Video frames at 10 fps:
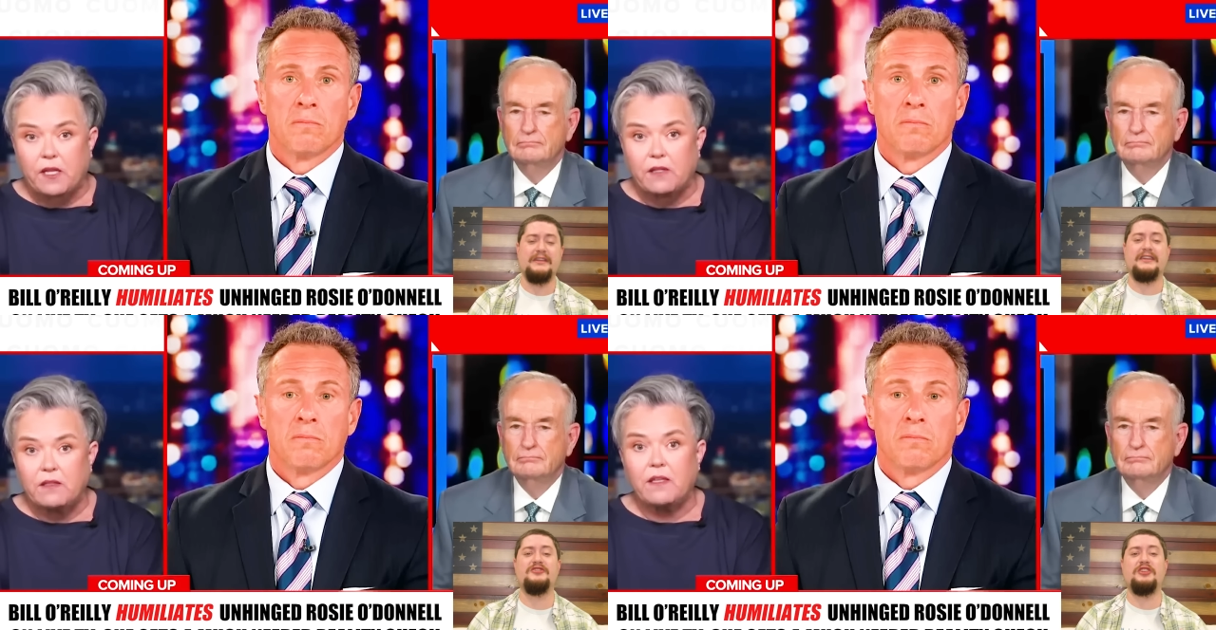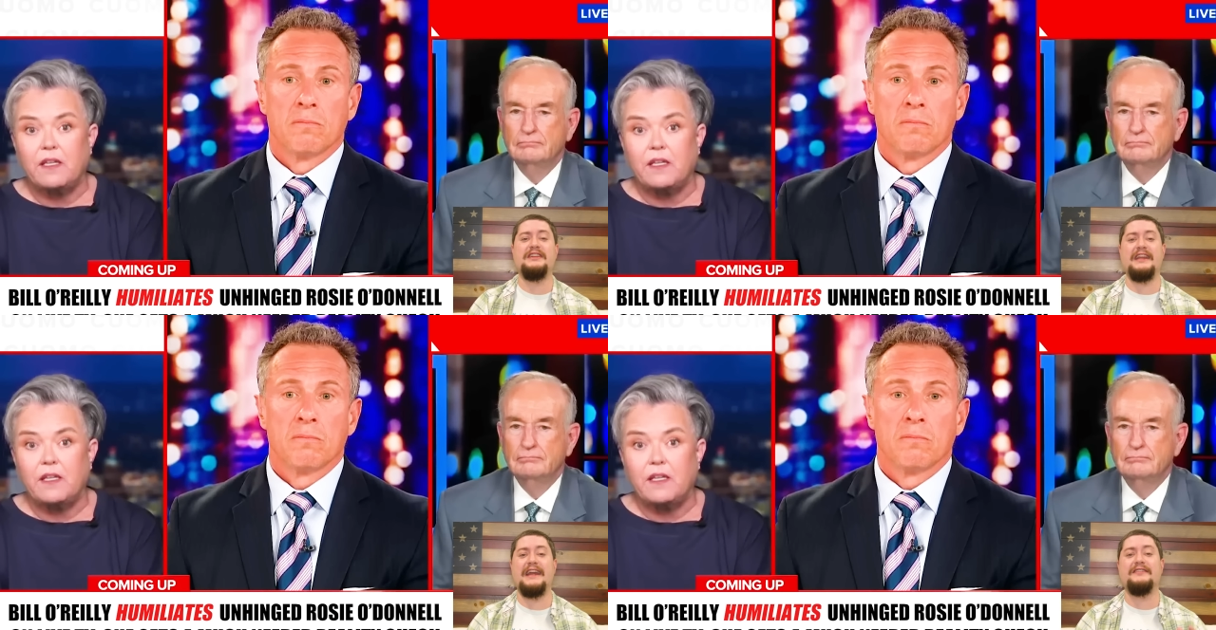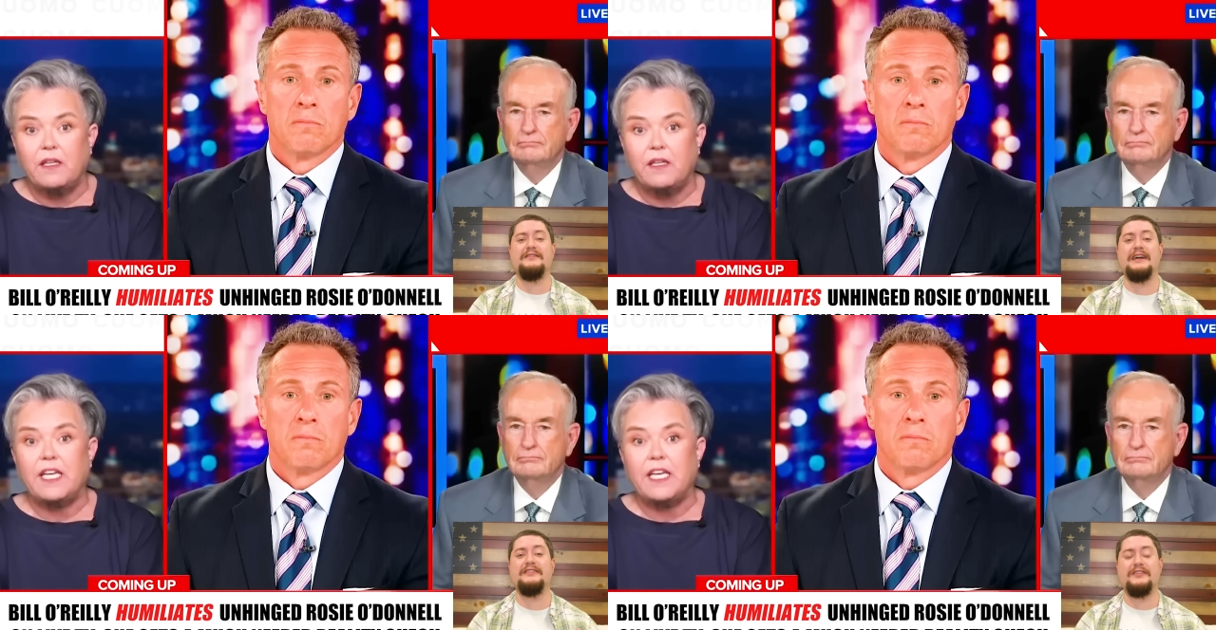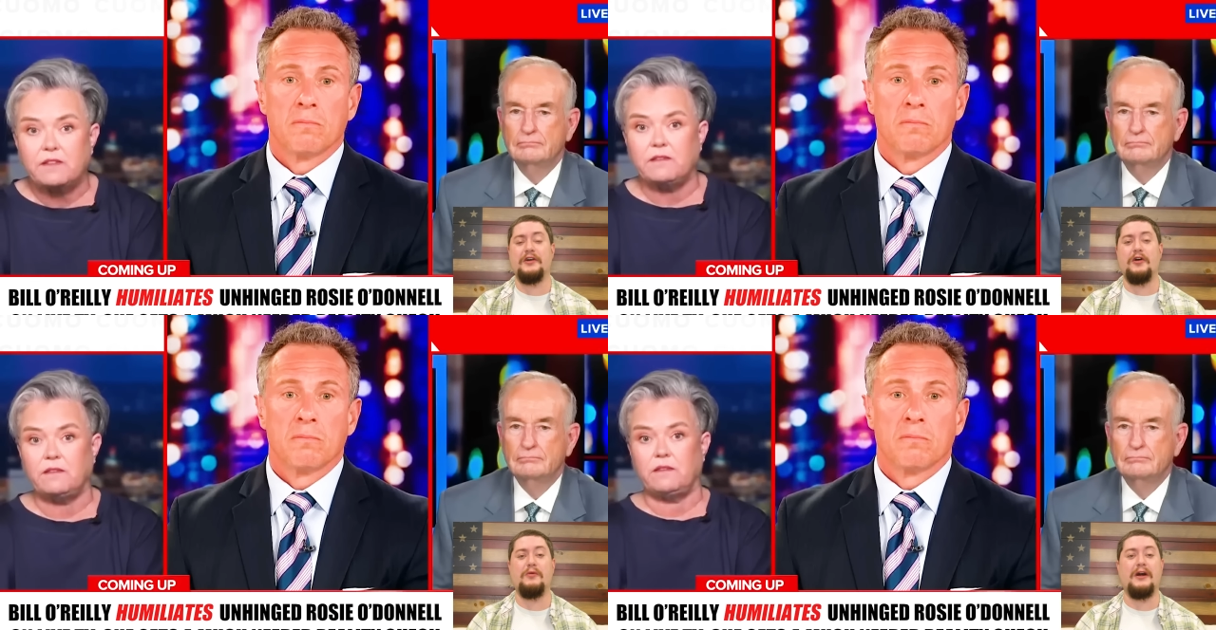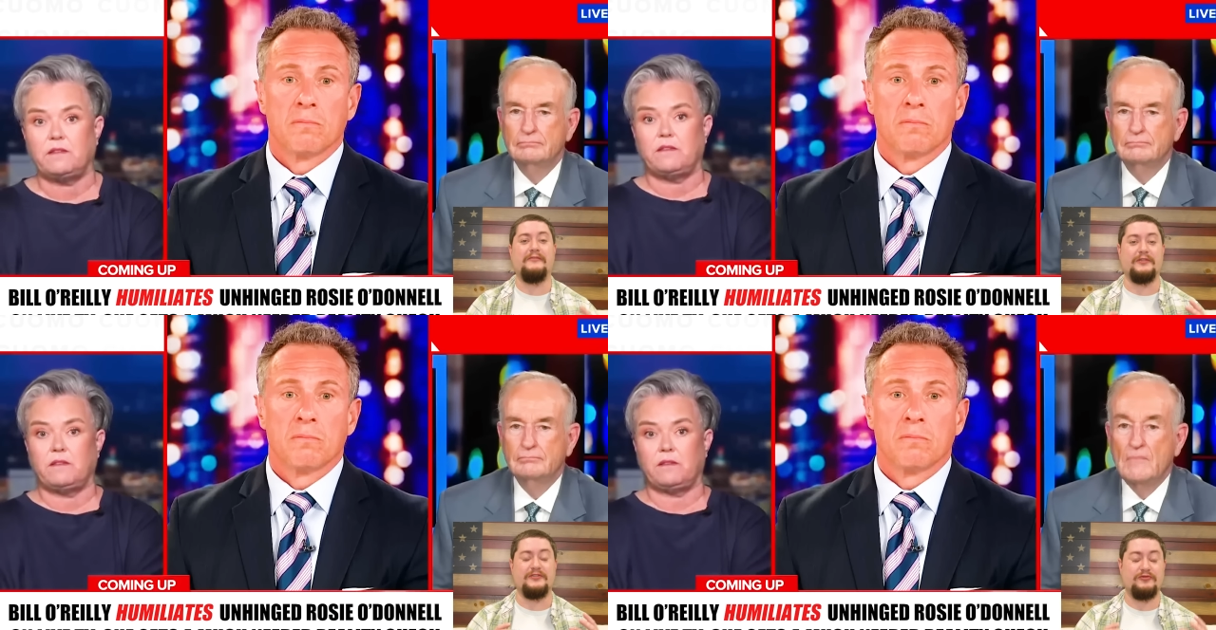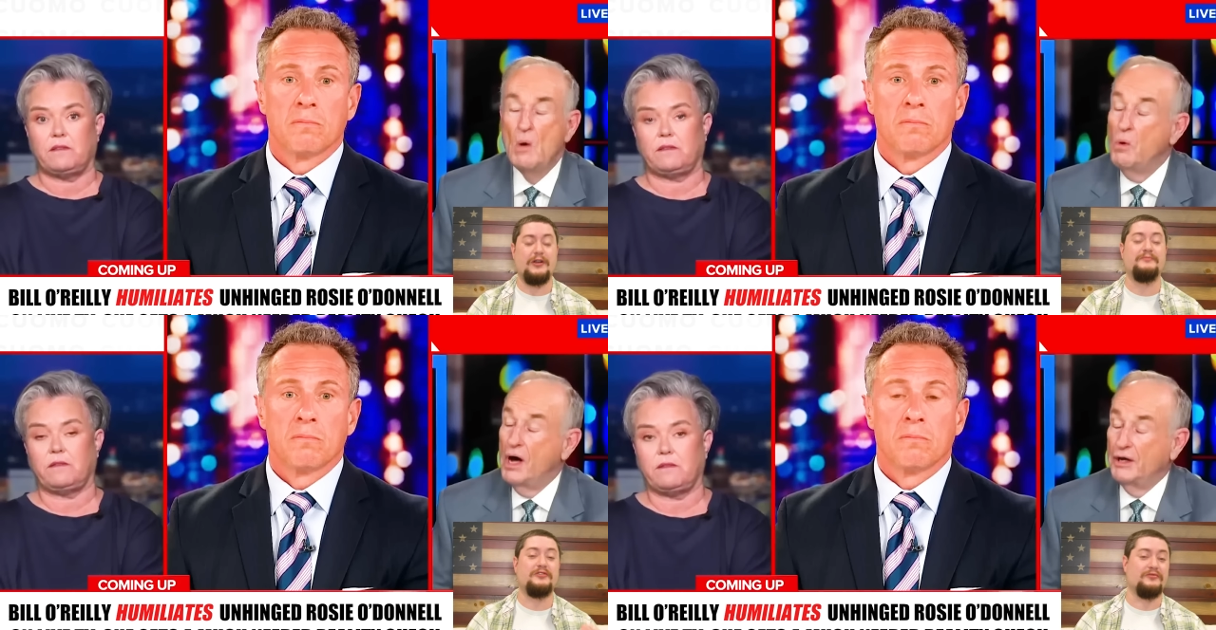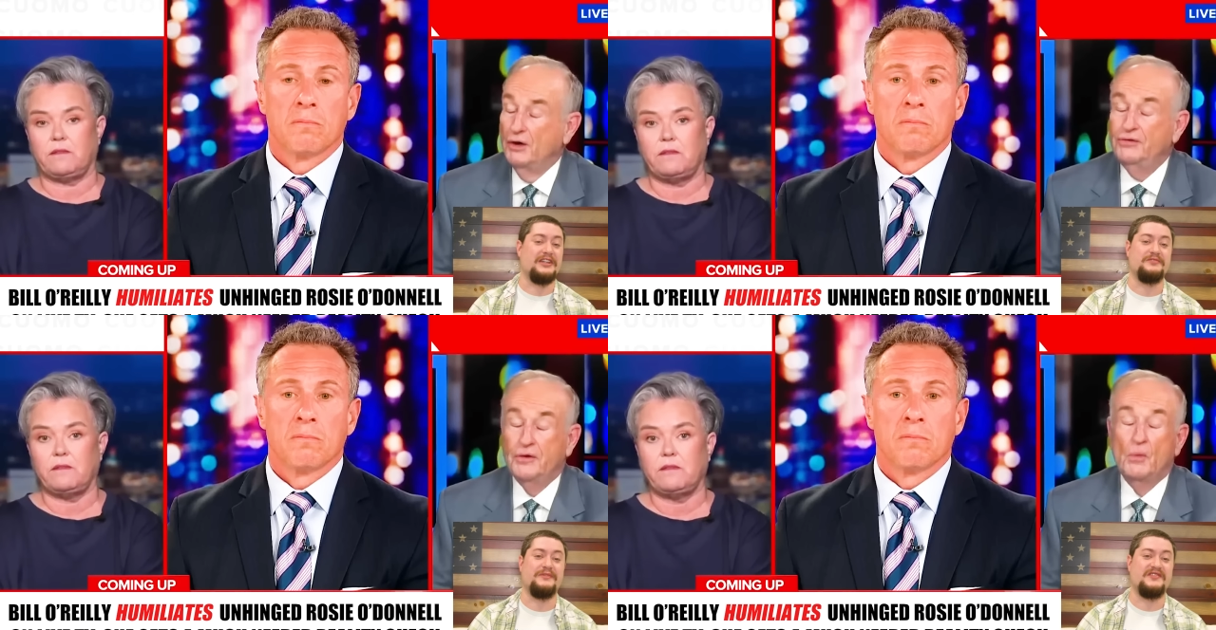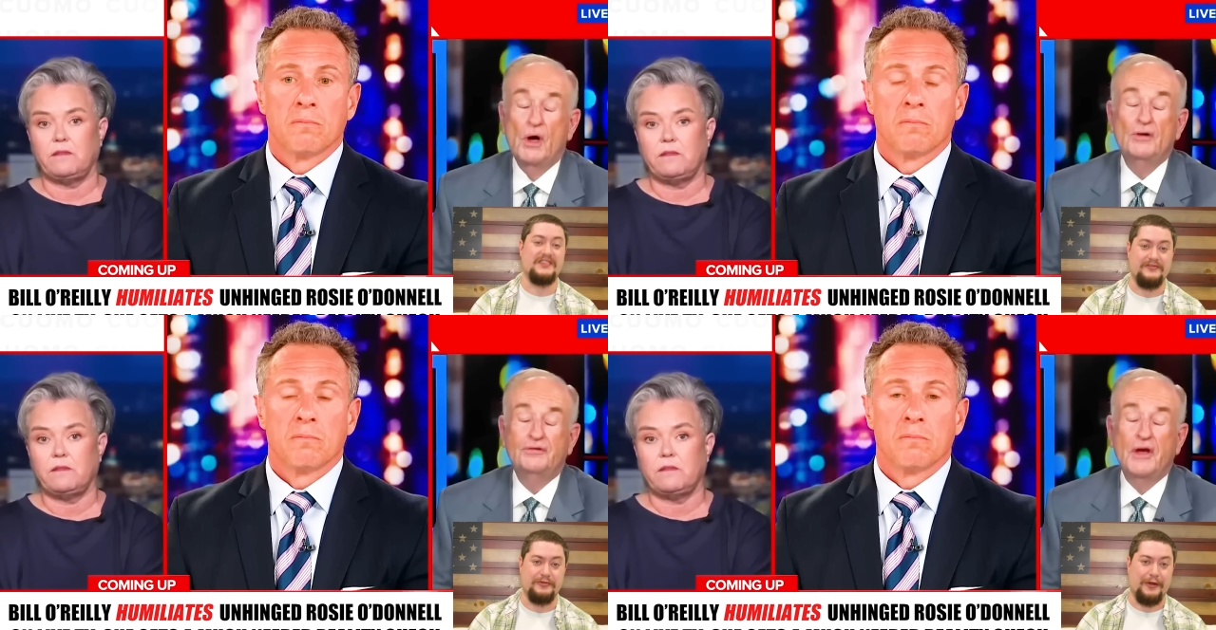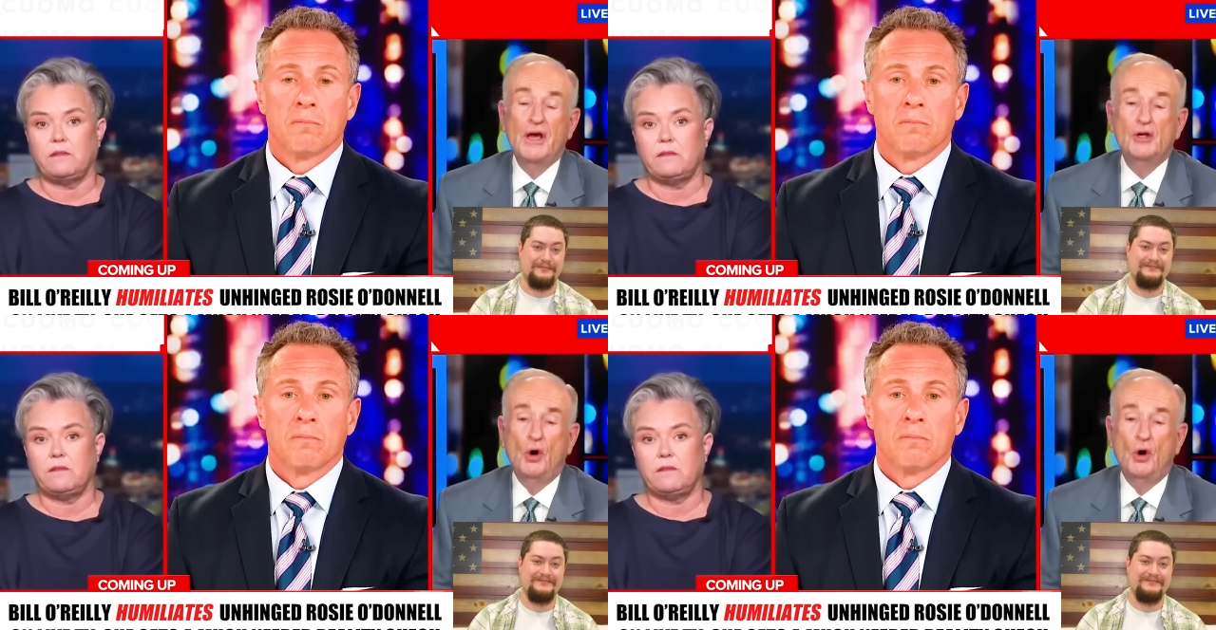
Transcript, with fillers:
Speaker 1: because she can't let go of her Trump derangement syndrome.